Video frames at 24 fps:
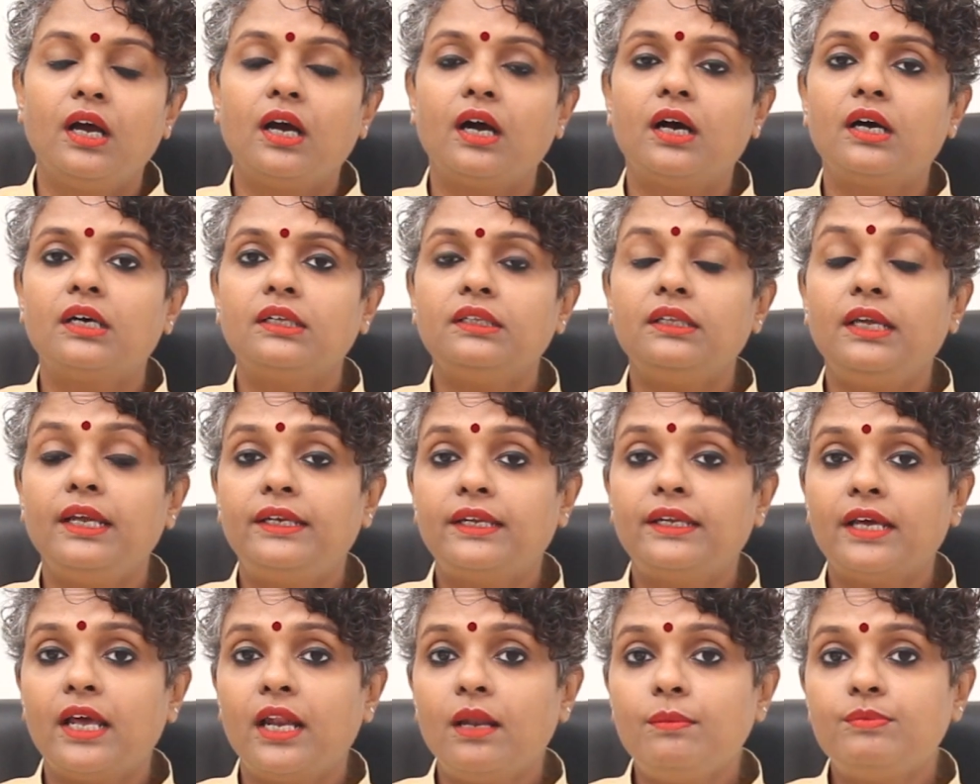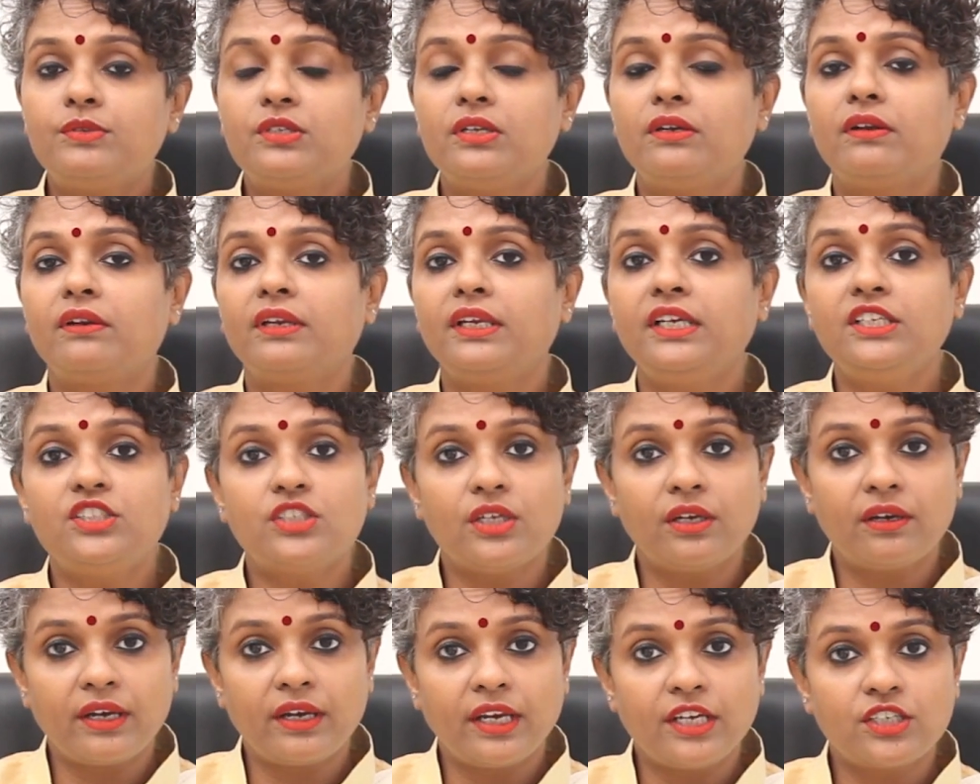It helps in
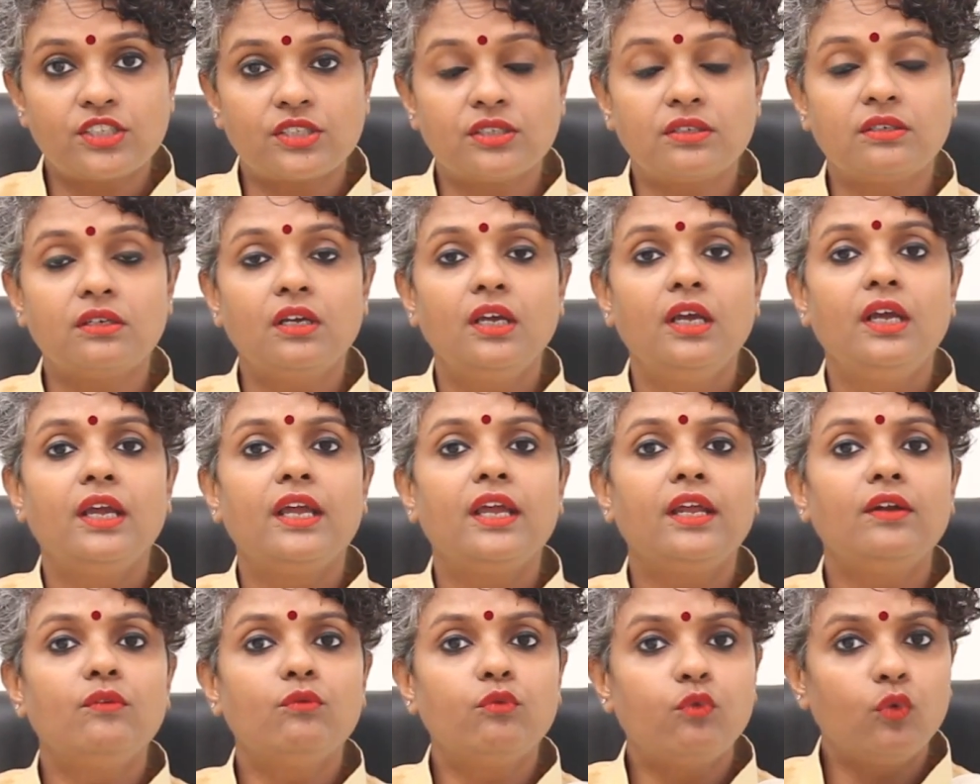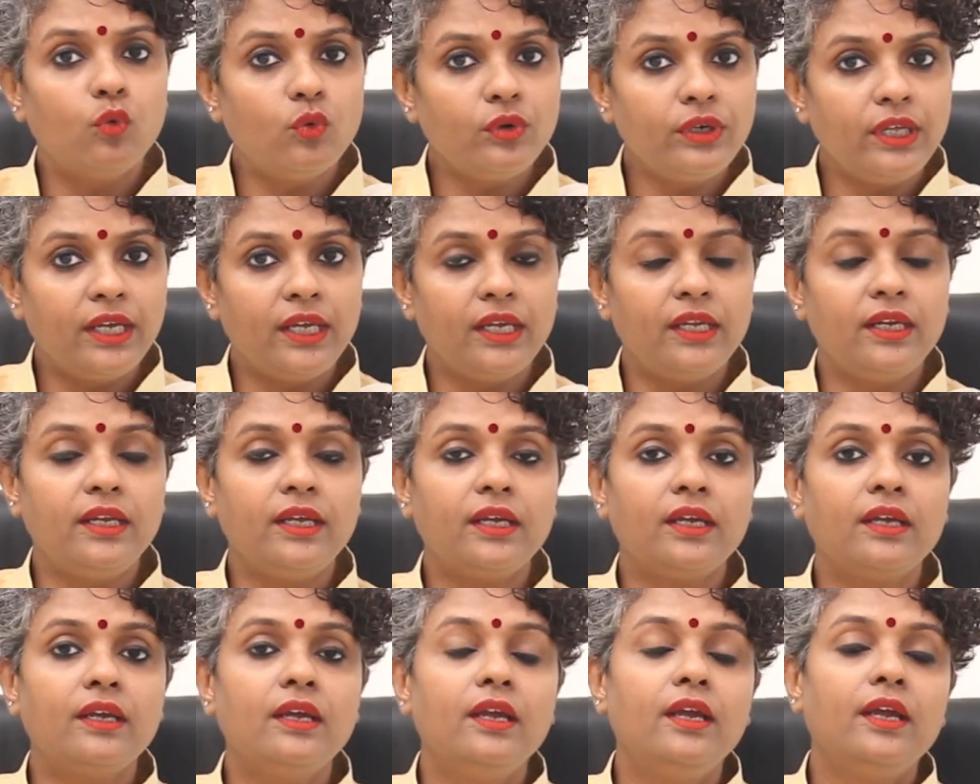regeneration, in wound
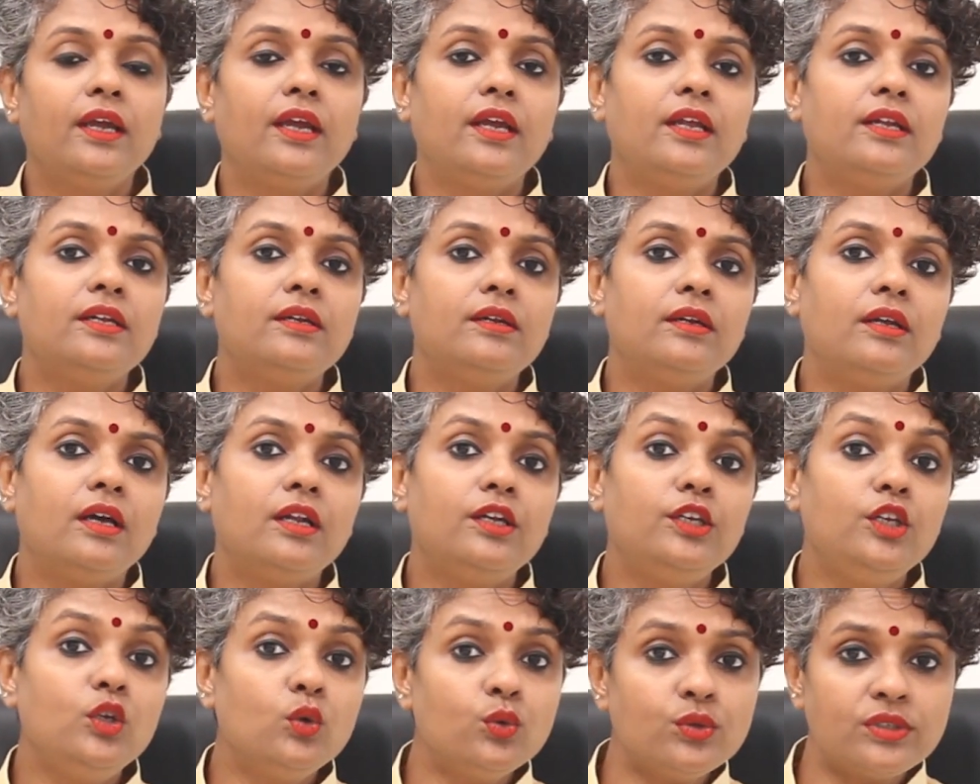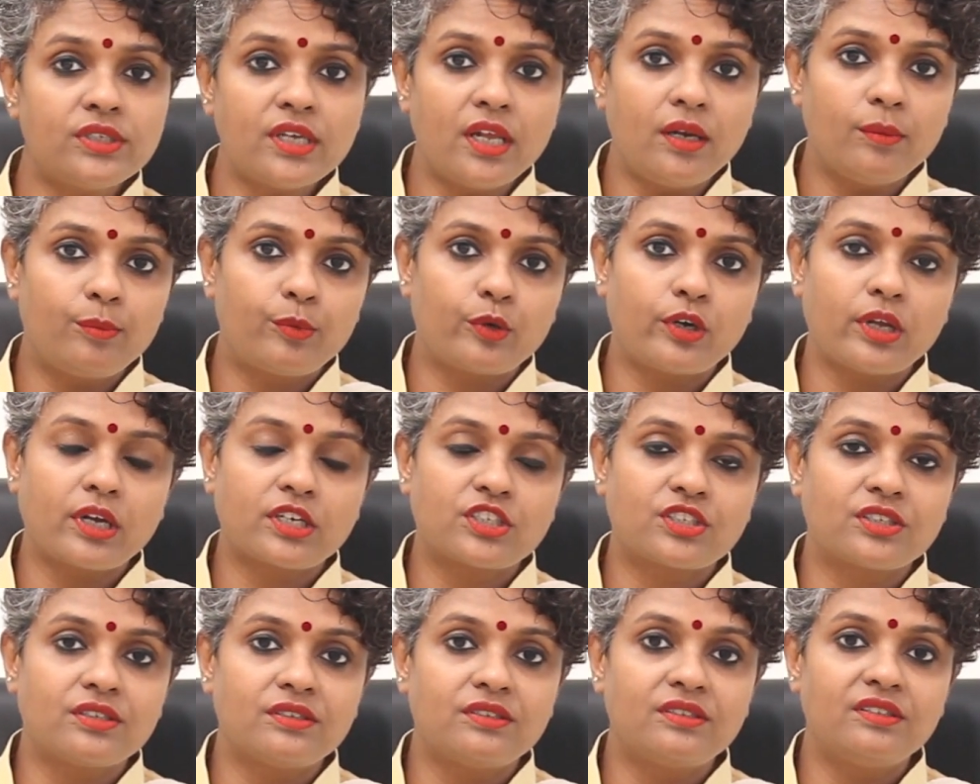healing, in new cell
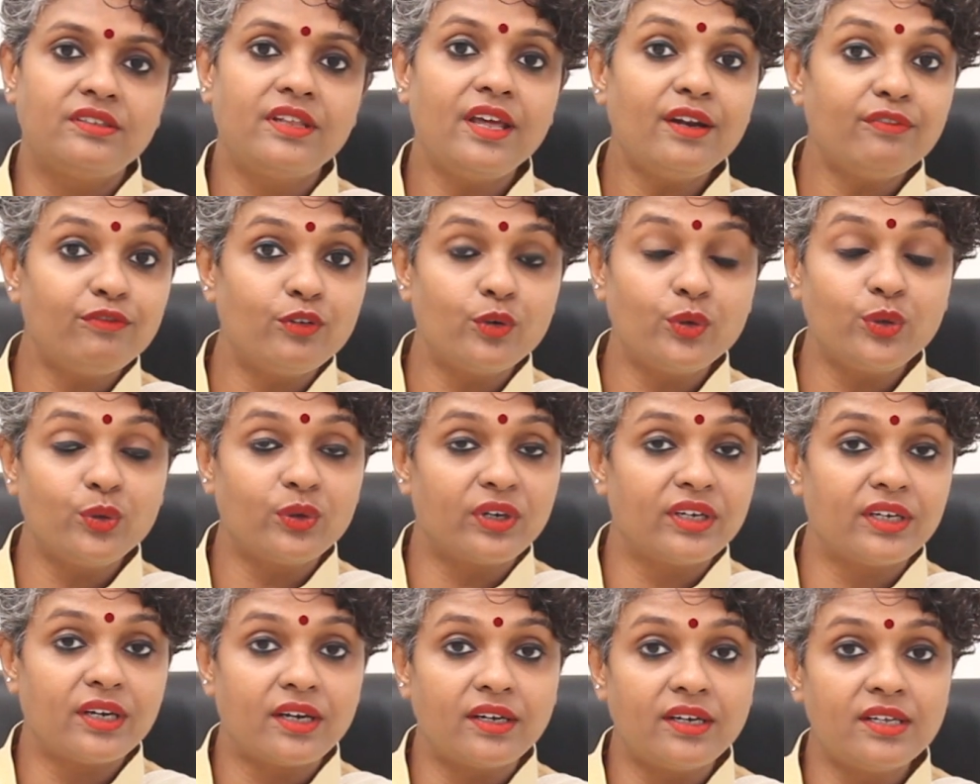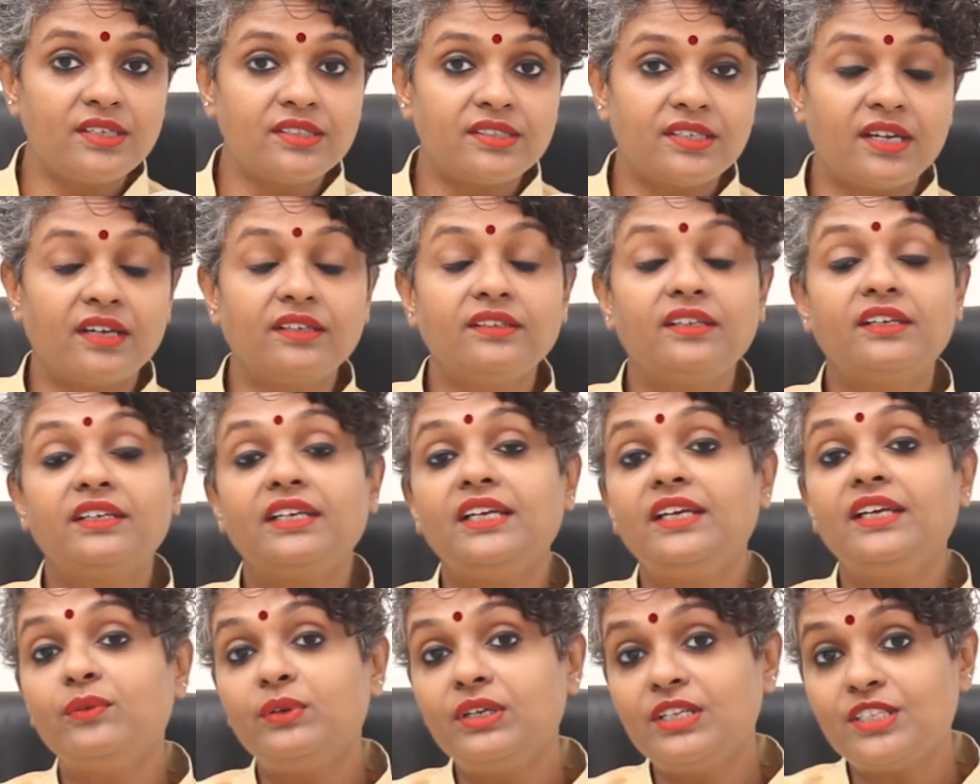production. Therefore, you can understand
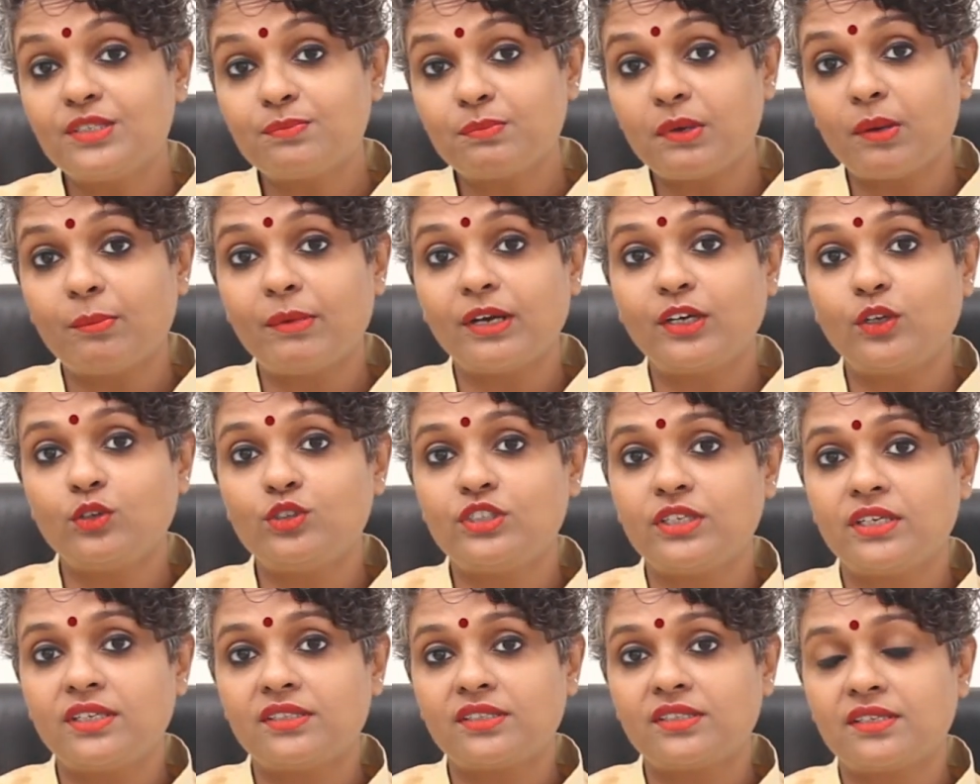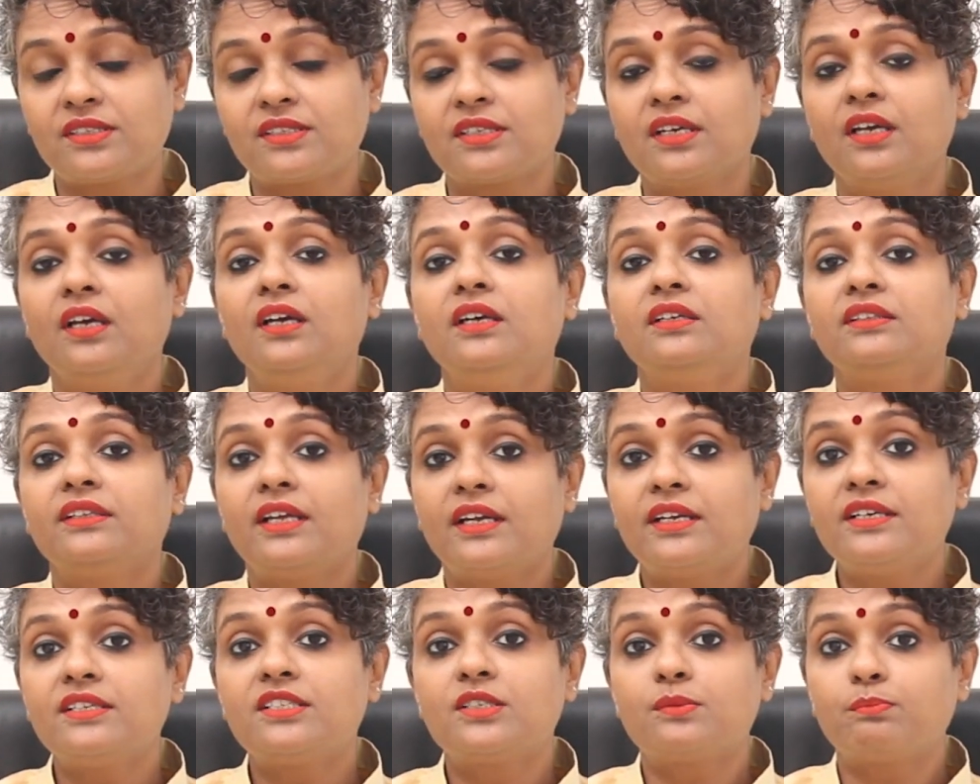that even in spermatogenesis,
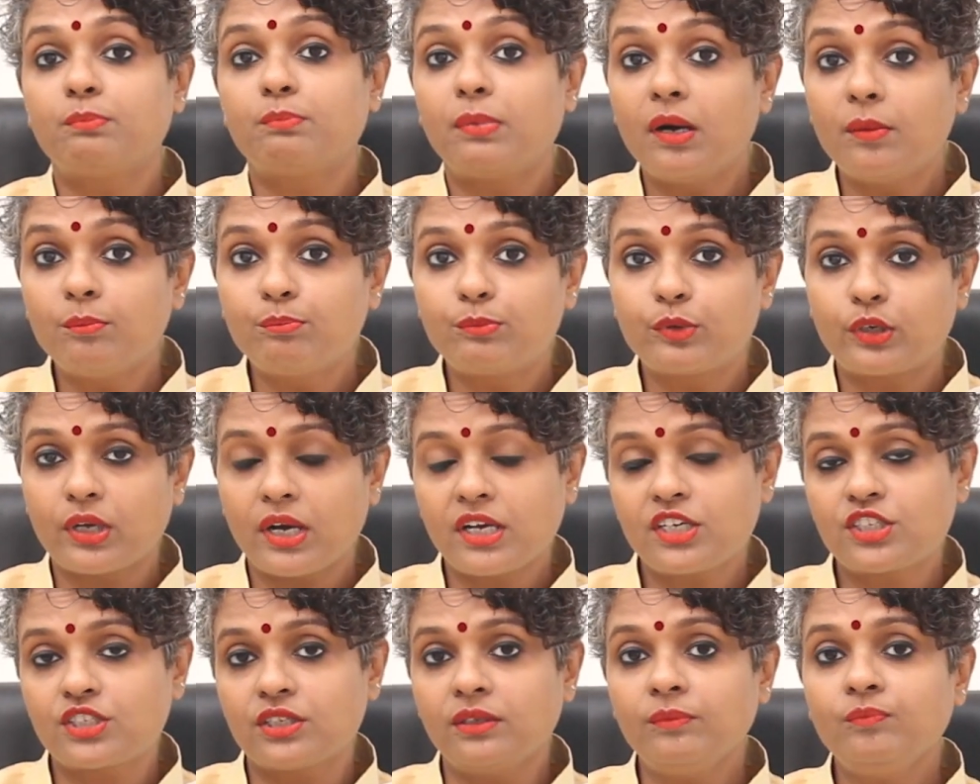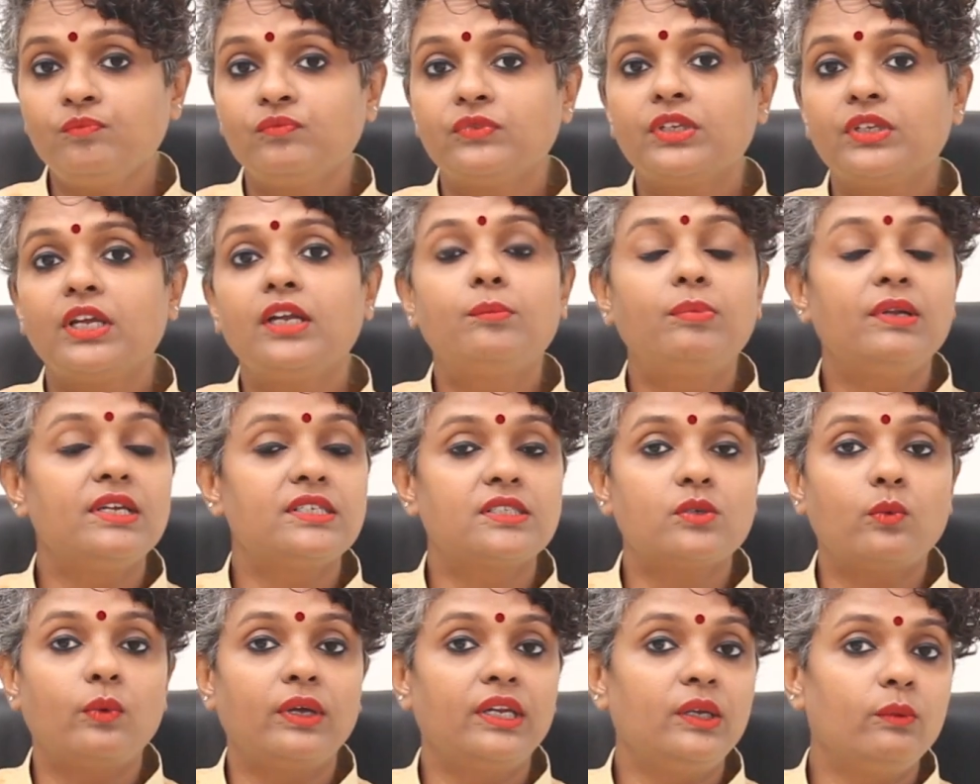that is sperm production, it
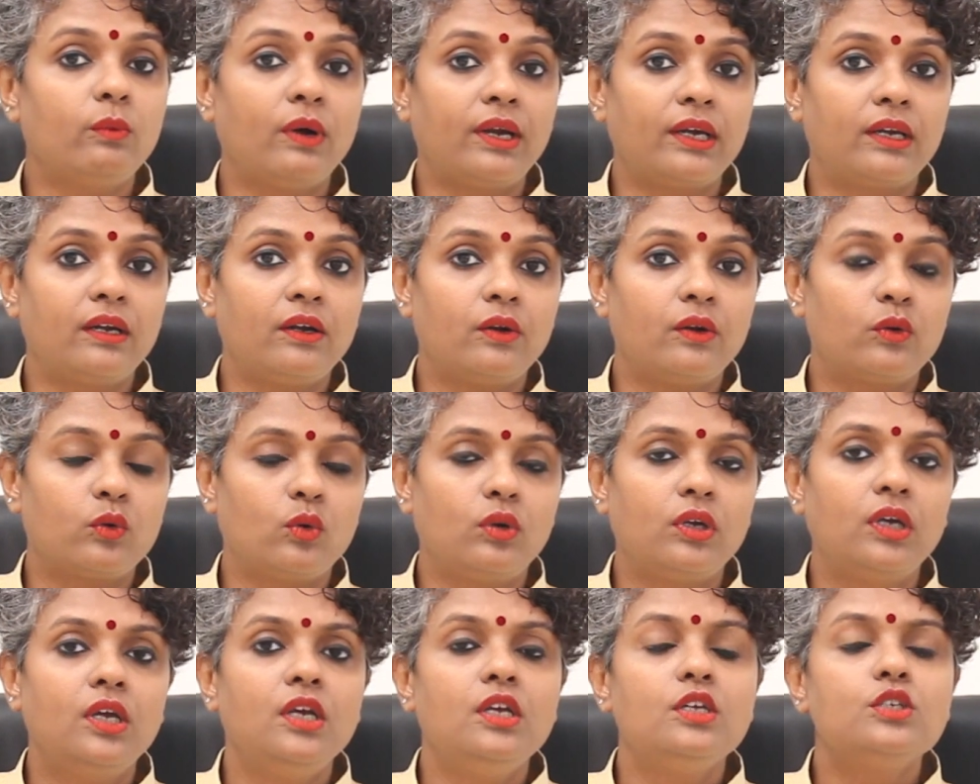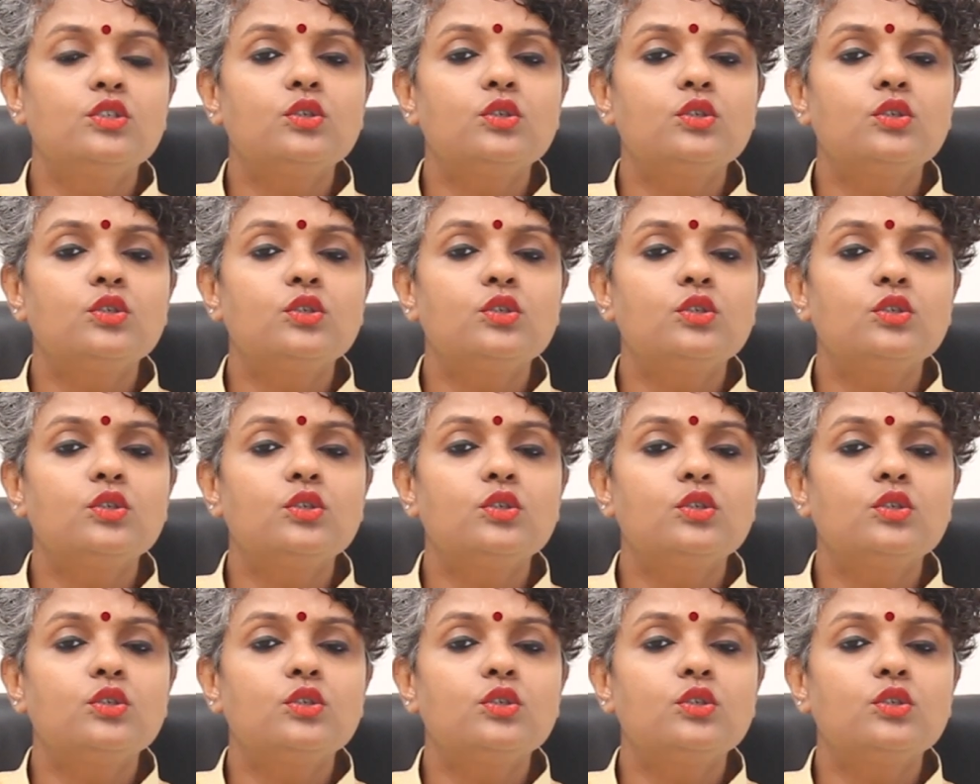plays a very vital role.